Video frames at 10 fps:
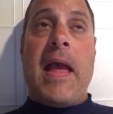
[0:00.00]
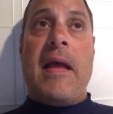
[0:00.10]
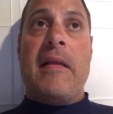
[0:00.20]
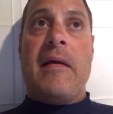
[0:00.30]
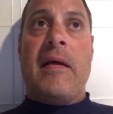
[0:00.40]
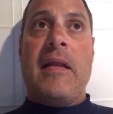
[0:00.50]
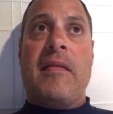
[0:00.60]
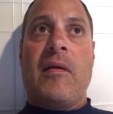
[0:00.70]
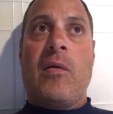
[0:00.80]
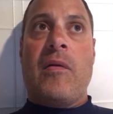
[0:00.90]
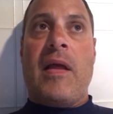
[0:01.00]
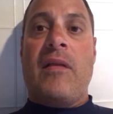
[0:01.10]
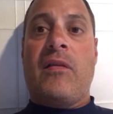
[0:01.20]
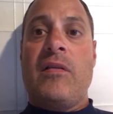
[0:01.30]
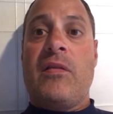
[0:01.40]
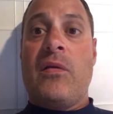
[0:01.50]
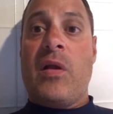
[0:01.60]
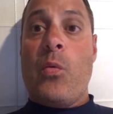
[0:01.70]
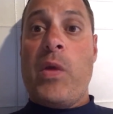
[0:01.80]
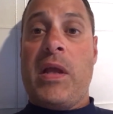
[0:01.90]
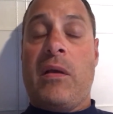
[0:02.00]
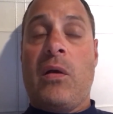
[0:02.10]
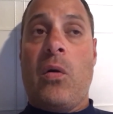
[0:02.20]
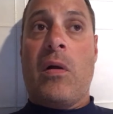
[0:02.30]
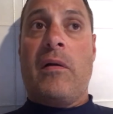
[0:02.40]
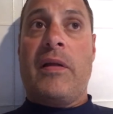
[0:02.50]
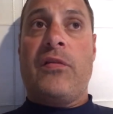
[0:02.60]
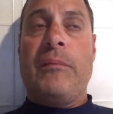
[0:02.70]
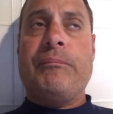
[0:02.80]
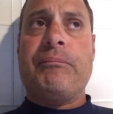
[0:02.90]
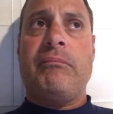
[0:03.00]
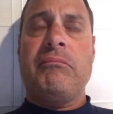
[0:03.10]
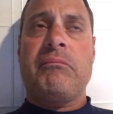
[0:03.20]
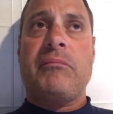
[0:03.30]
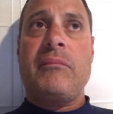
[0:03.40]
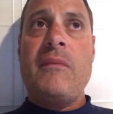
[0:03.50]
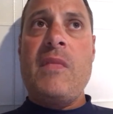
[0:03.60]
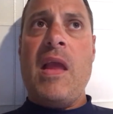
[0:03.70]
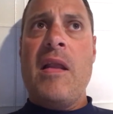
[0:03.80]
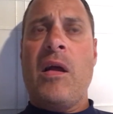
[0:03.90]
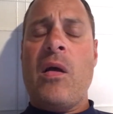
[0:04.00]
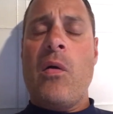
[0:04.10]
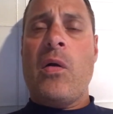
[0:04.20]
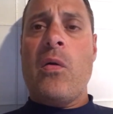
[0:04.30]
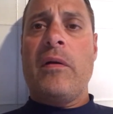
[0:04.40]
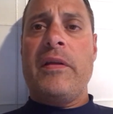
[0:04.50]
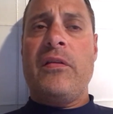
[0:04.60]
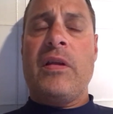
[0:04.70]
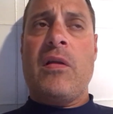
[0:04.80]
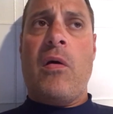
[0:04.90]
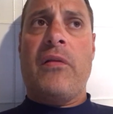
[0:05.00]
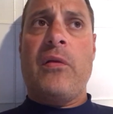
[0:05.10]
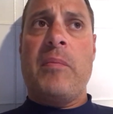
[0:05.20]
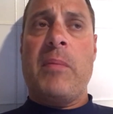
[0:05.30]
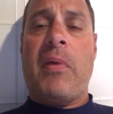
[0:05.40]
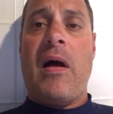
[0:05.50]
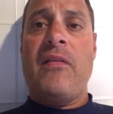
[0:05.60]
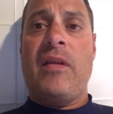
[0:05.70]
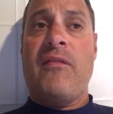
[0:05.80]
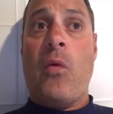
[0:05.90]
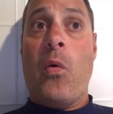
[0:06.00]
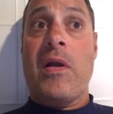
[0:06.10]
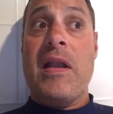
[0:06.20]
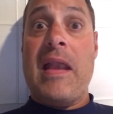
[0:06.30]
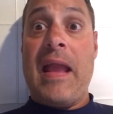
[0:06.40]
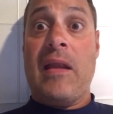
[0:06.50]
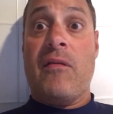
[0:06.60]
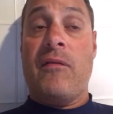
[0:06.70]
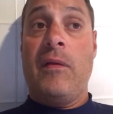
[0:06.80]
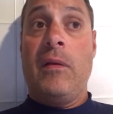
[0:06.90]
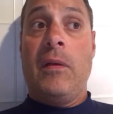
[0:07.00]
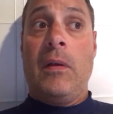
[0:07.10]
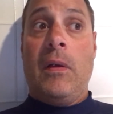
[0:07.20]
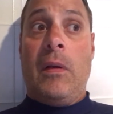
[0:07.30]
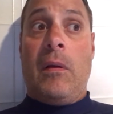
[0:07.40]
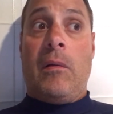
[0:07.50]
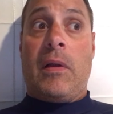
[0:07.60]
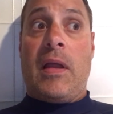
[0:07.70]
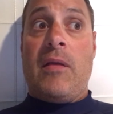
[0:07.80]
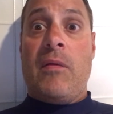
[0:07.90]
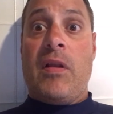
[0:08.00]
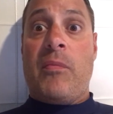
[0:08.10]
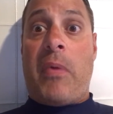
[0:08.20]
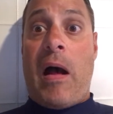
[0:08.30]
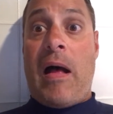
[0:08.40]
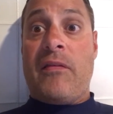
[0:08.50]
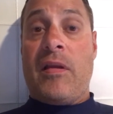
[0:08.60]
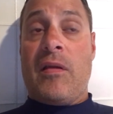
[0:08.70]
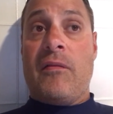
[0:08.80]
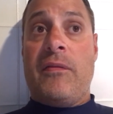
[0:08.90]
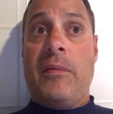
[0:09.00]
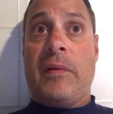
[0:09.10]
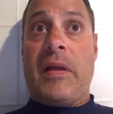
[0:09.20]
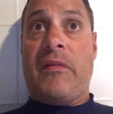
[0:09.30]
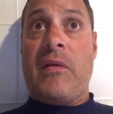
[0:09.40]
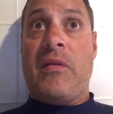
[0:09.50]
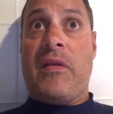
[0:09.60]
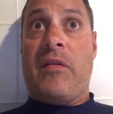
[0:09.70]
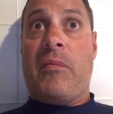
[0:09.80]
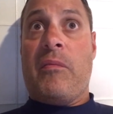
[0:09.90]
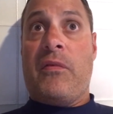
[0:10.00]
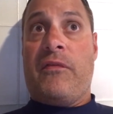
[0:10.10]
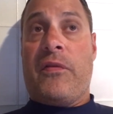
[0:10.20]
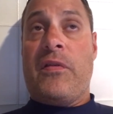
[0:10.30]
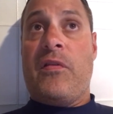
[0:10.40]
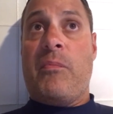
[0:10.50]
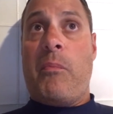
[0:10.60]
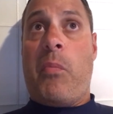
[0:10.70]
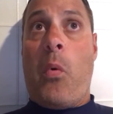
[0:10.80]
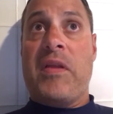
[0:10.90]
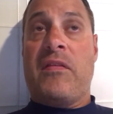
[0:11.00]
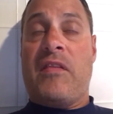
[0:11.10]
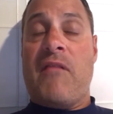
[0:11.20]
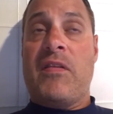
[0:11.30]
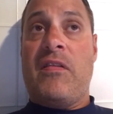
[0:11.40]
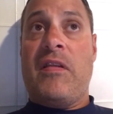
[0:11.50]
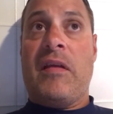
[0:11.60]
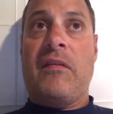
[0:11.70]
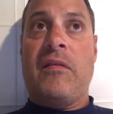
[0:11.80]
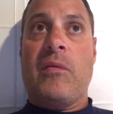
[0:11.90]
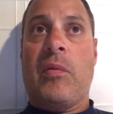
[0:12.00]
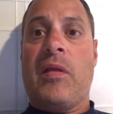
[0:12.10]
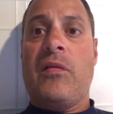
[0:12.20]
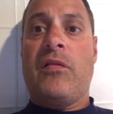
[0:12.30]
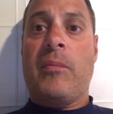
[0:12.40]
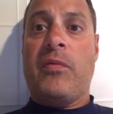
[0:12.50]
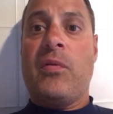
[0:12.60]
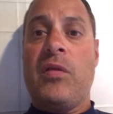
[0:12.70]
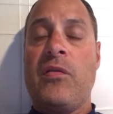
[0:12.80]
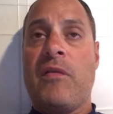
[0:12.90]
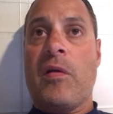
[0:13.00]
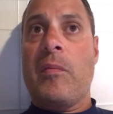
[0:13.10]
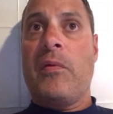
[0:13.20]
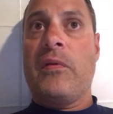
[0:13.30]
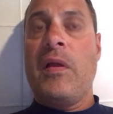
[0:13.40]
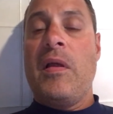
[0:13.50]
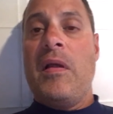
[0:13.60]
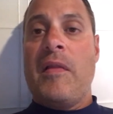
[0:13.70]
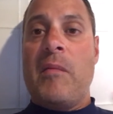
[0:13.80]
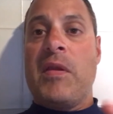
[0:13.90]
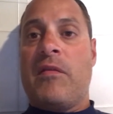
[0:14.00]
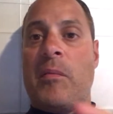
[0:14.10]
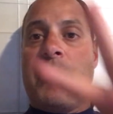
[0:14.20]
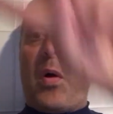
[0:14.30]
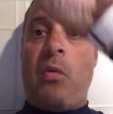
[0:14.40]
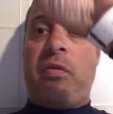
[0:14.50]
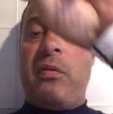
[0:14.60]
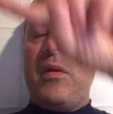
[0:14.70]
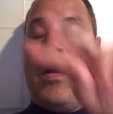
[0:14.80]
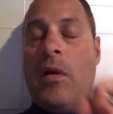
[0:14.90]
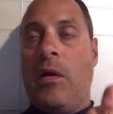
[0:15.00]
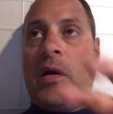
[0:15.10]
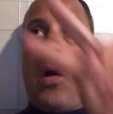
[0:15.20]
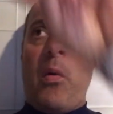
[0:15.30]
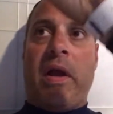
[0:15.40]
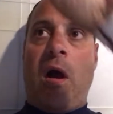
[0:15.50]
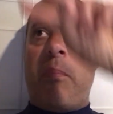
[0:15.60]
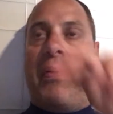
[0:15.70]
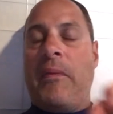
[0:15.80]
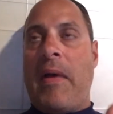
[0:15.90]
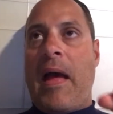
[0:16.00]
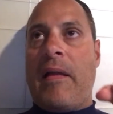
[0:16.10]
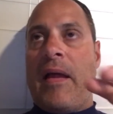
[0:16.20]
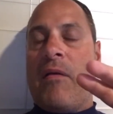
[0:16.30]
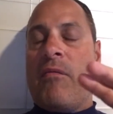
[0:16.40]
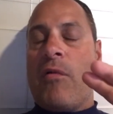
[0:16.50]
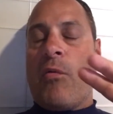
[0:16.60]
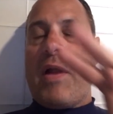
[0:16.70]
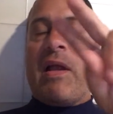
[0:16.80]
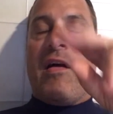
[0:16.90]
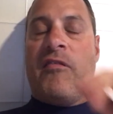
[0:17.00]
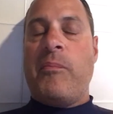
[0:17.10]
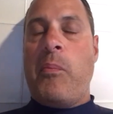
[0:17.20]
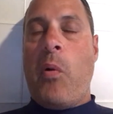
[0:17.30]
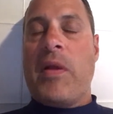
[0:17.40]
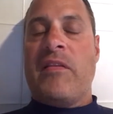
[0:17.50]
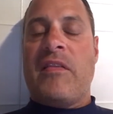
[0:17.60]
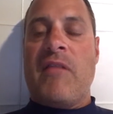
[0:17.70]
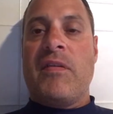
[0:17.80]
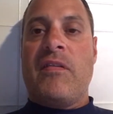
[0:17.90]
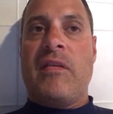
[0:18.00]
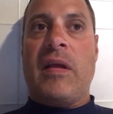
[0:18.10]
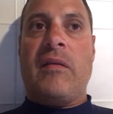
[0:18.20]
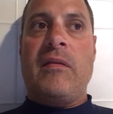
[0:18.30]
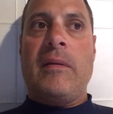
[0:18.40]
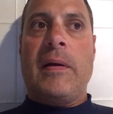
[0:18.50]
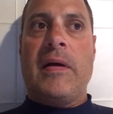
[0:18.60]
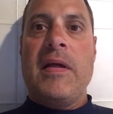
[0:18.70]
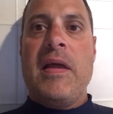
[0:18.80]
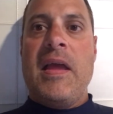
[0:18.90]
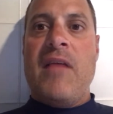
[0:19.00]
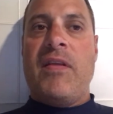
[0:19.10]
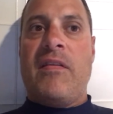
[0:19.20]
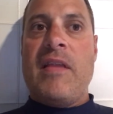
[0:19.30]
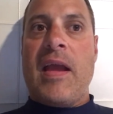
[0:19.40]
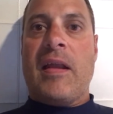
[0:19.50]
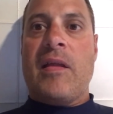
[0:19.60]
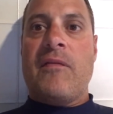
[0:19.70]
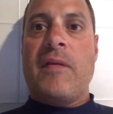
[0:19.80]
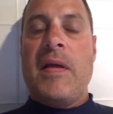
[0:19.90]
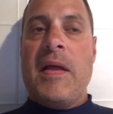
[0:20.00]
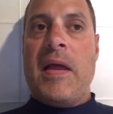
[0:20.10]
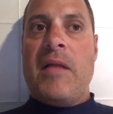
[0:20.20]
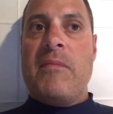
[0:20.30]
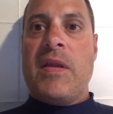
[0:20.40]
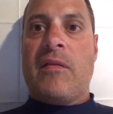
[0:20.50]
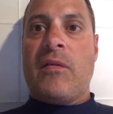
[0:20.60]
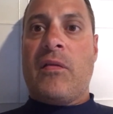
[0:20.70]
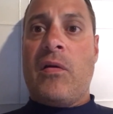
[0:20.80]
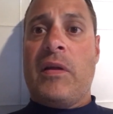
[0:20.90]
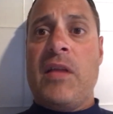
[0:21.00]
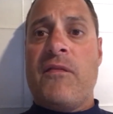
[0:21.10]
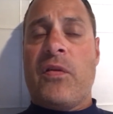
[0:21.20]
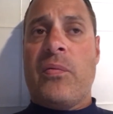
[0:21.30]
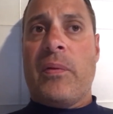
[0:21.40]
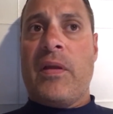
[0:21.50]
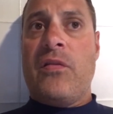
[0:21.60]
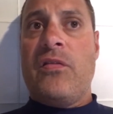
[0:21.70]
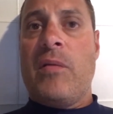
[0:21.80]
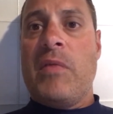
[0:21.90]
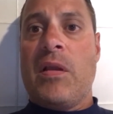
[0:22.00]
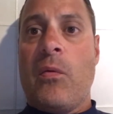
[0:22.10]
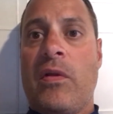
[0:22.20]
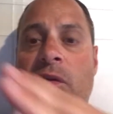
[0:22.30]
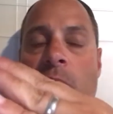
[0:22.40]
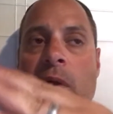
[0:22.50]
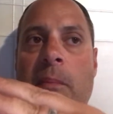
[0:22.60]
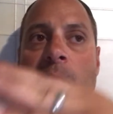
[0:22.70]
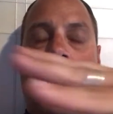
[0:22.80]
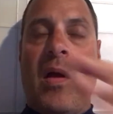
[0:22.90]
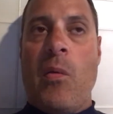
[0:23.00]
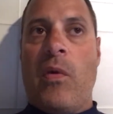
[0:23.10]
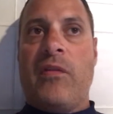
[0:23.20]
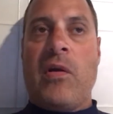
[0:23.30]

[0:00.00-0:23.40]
and anything lower that is considered a weak correlation. And a correlation can also be positive or negative. Okay, when it's positive, okay, say it's, for instance, 0.76 is the relationship between two variables. That means they're both going up at a rate of 0.76. If it's negative, it's called an inverse relationship, meaning one's going up and one's